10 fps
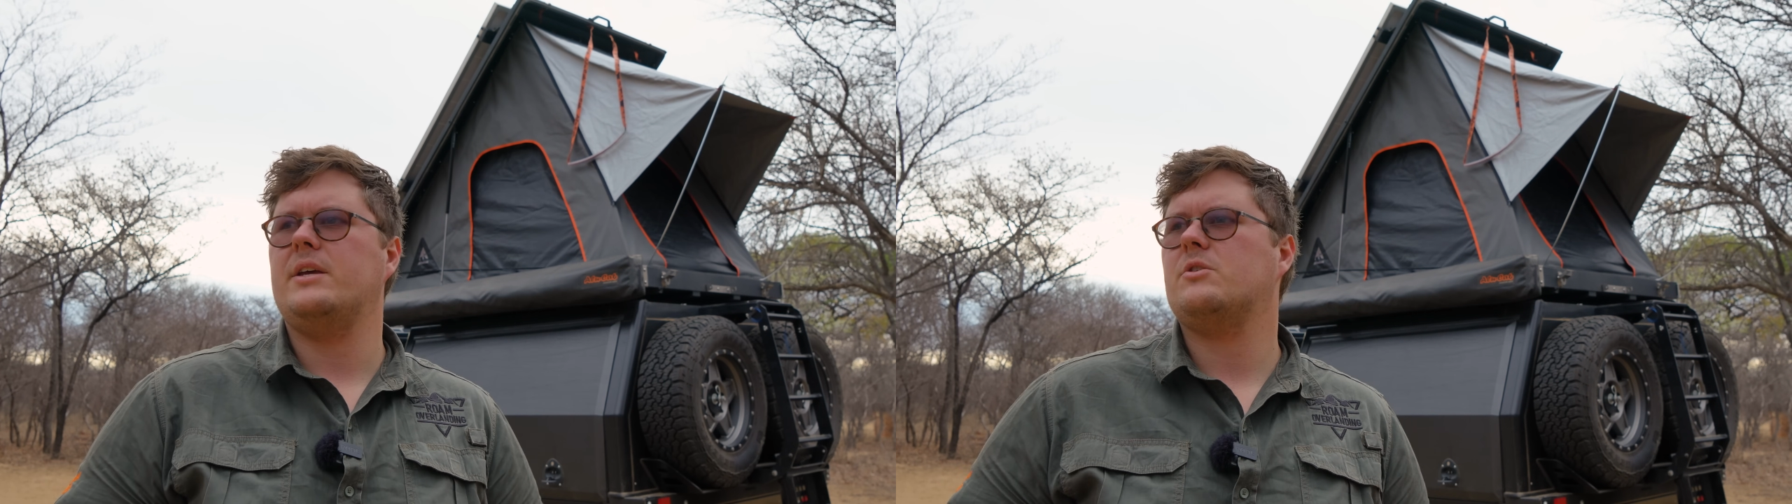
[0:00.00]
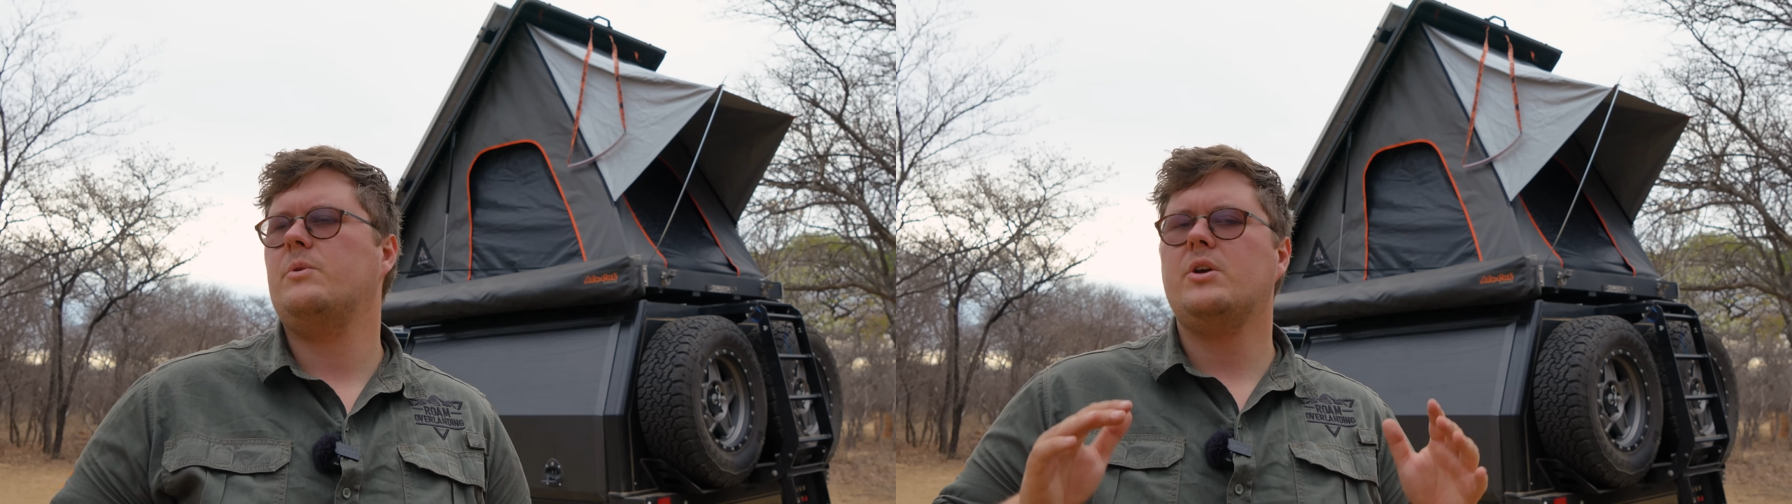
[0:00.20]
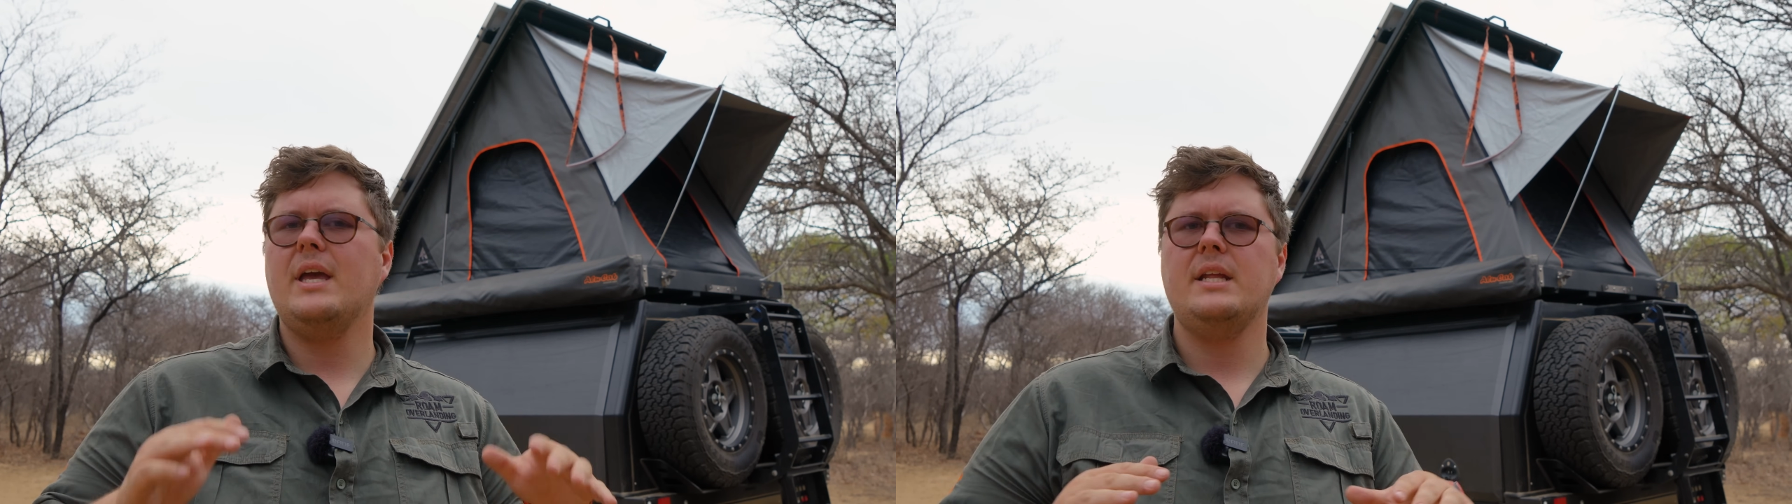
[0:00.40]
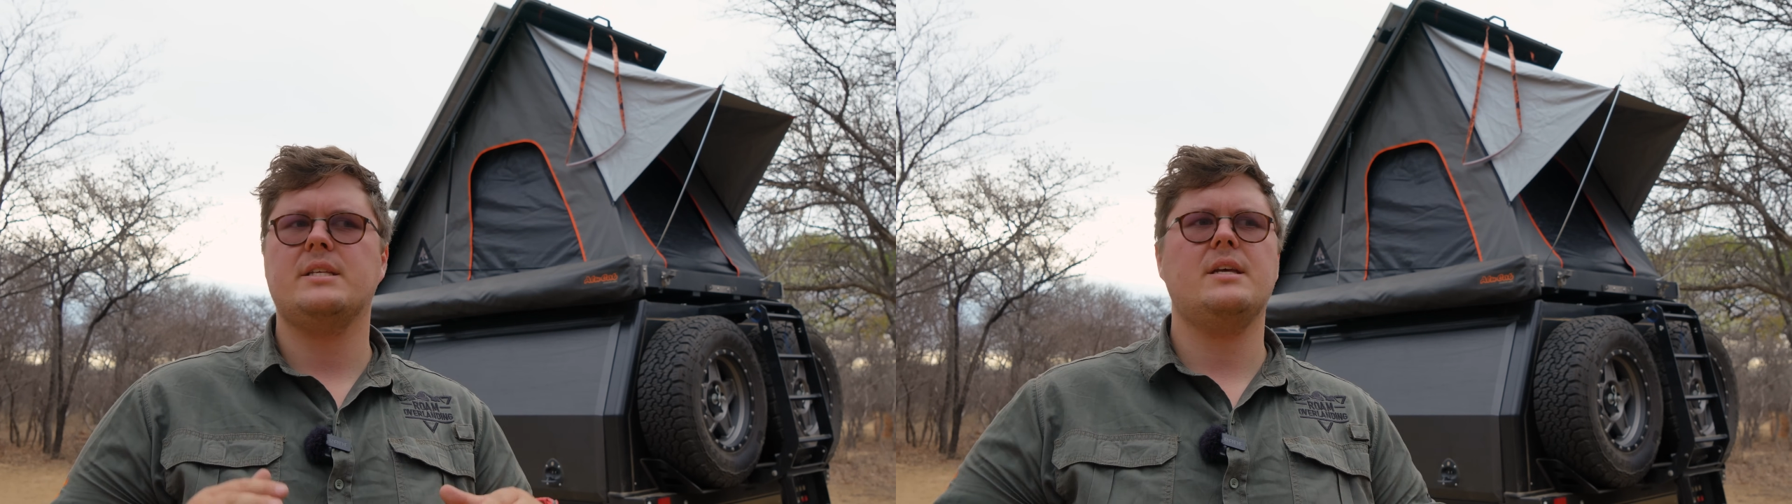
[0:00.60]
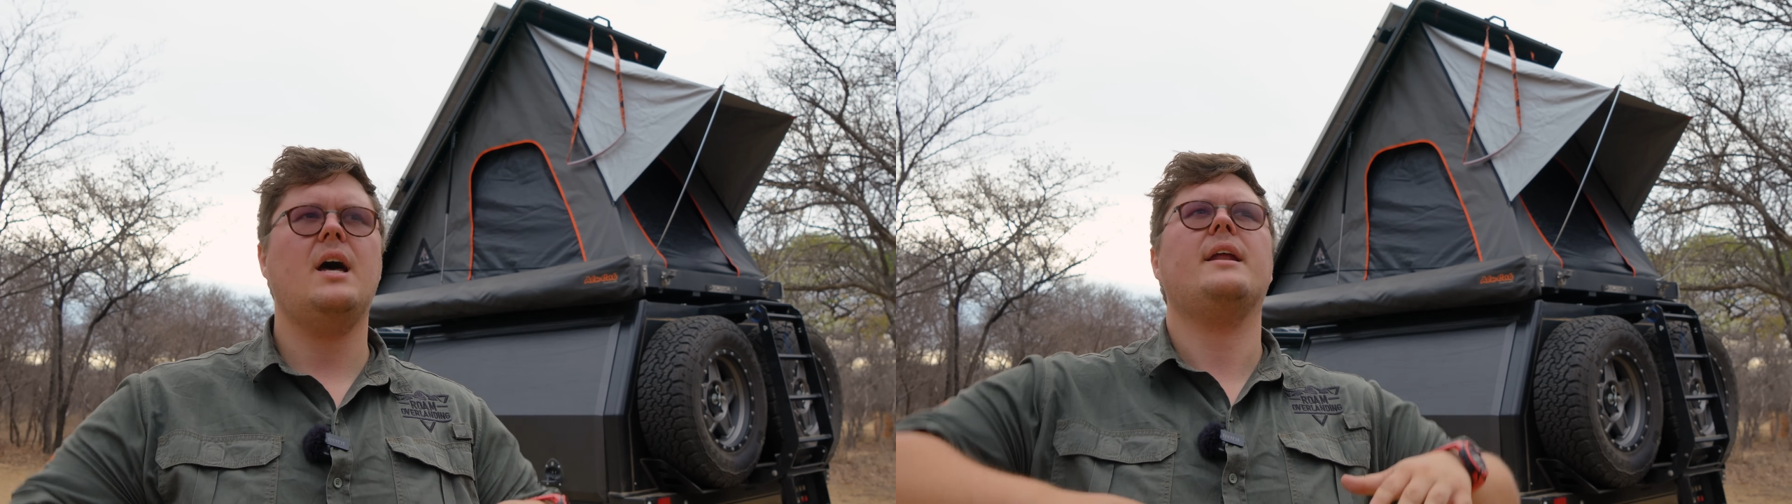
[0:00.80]
so when you get
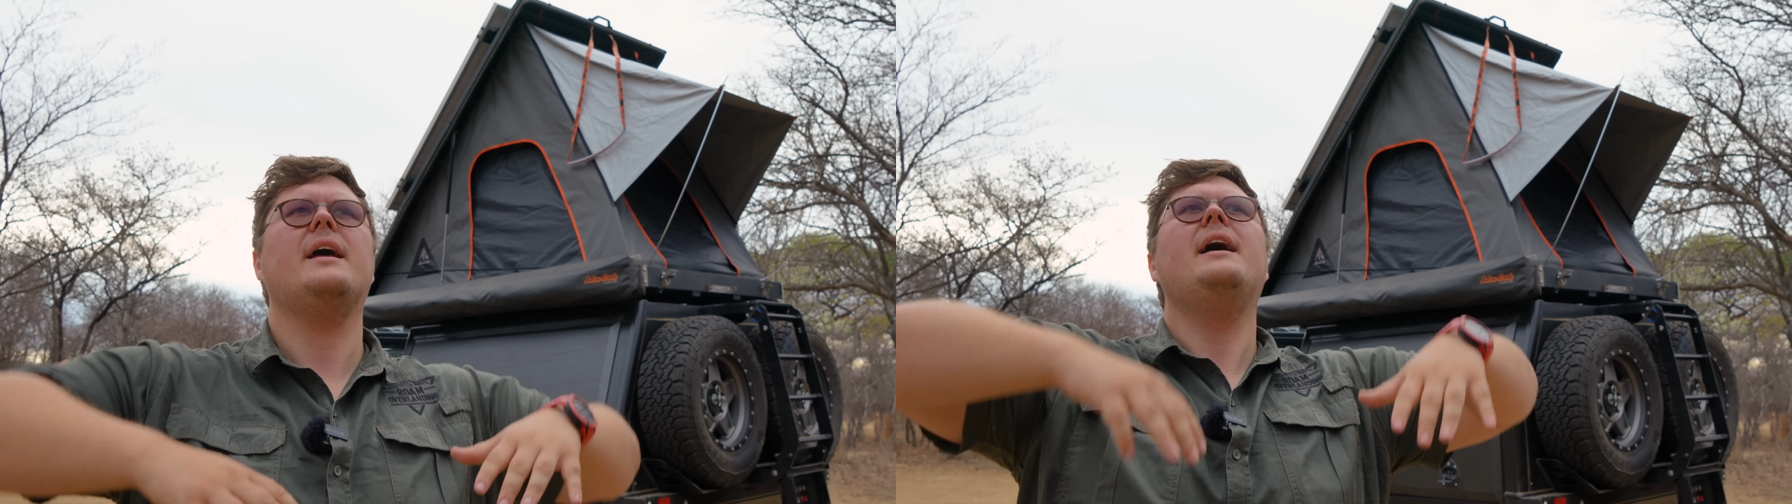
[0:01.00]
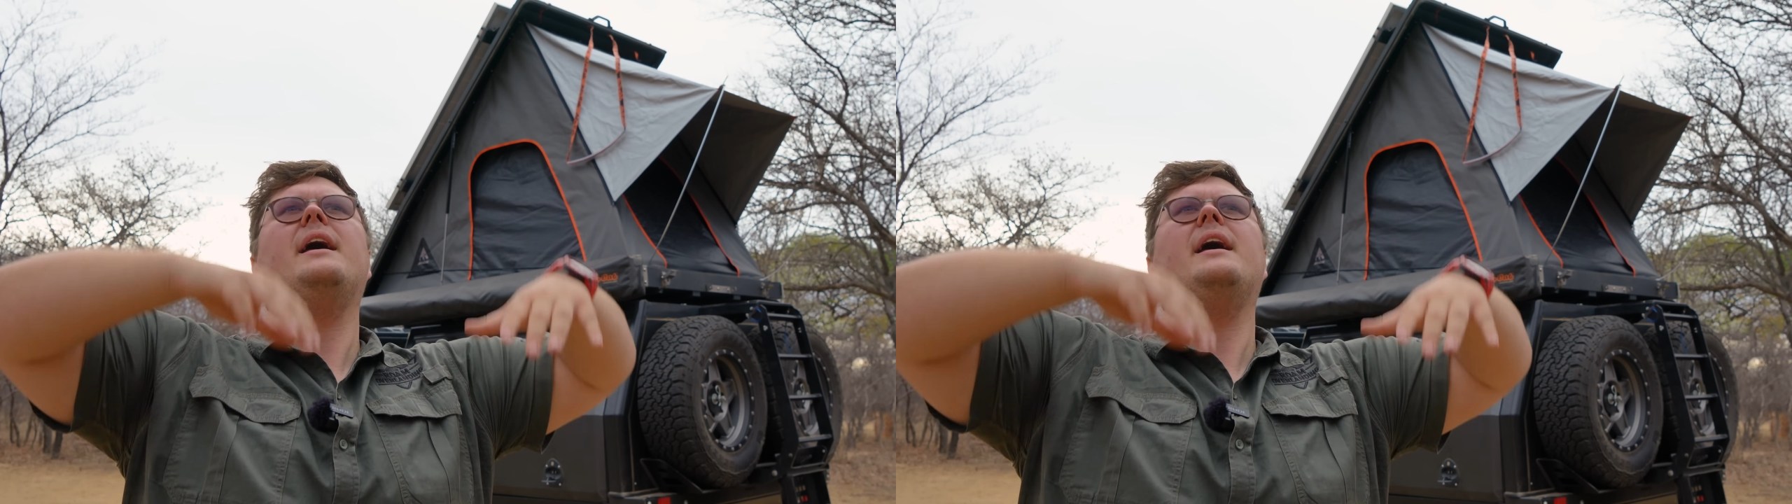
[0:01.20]
inside